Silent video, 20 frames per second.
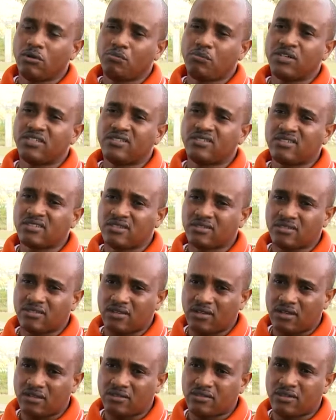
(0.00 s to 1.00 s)

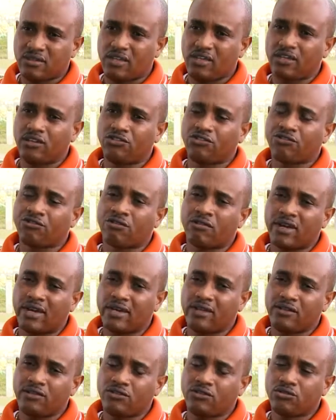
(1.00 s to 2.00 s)
persistent in
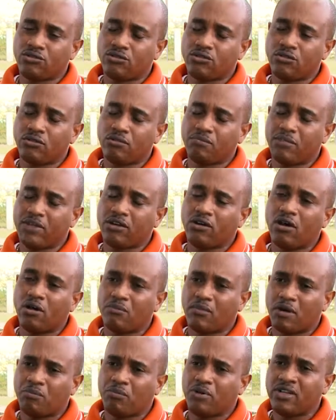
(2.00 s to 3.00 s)
trying to
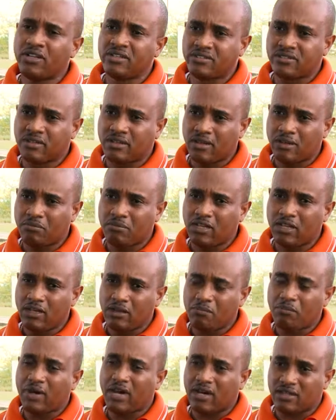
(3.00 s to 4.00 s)
become a political
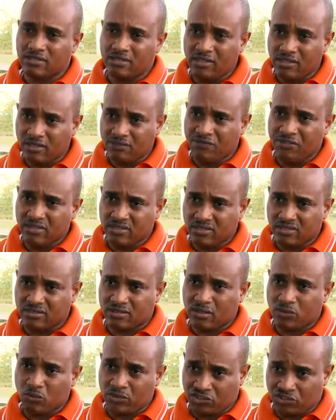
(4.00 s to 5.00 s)
party in the first
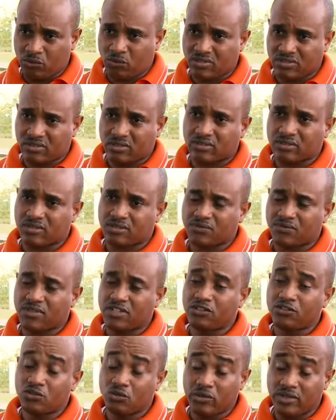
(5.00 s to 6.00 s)
instance, which he was successful
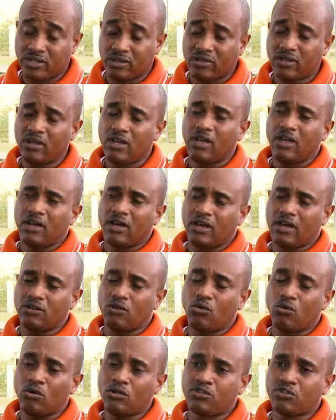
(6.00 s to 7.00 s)
in doing, and
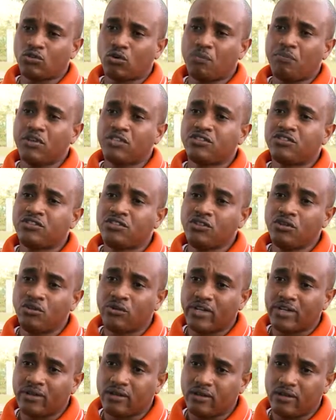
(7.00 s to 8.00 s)
also
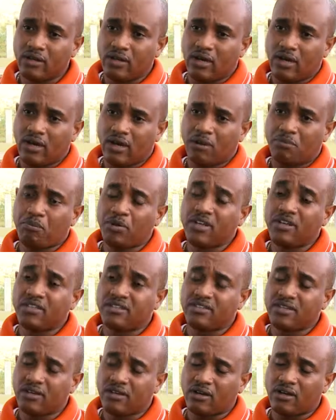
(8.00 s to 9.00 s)
pursuing a
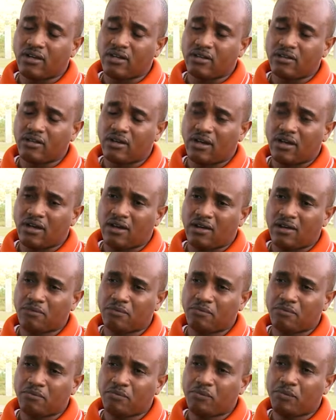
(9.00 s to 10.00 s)
political
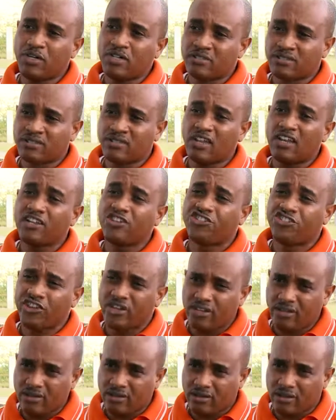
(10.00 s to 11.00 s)
personal
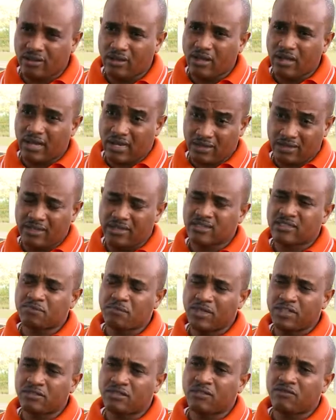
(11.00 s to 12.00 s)
agenda at the
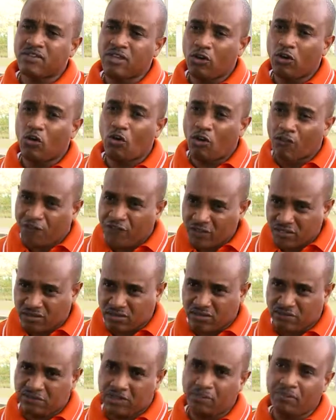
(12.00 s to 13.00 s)
expense of the office
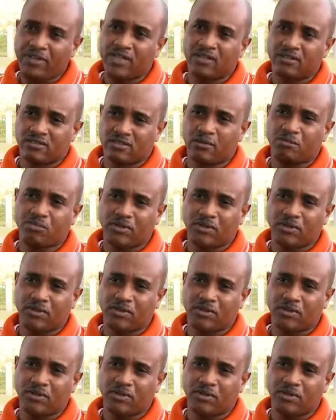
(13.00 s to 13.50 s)
of the PSA